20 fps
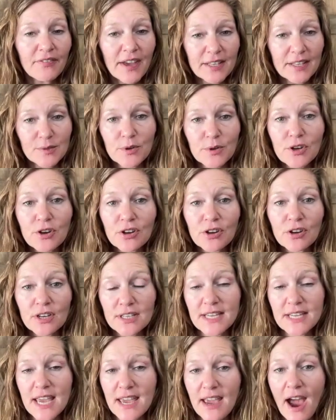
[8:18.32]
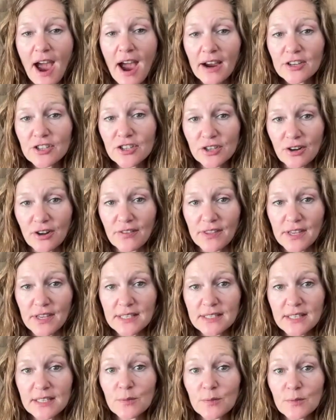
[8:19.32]
That's when you're going to take action on
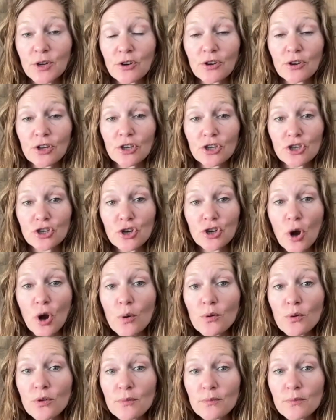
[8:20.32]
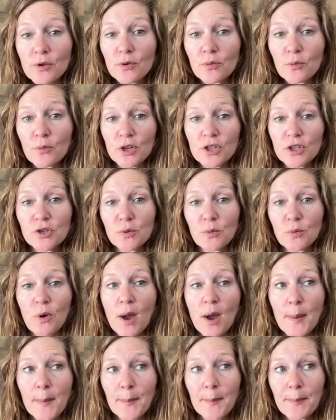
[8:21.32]
these. That's when you're going to show the moon what you
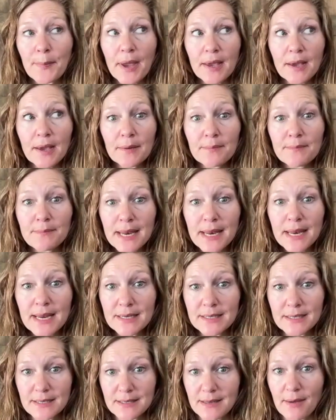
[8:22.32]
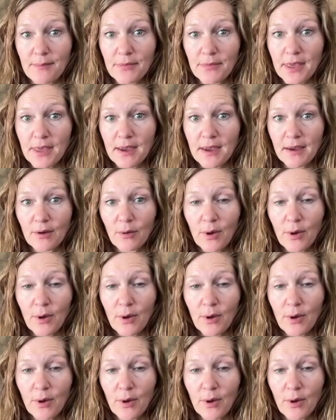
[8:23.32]
want by committing to something.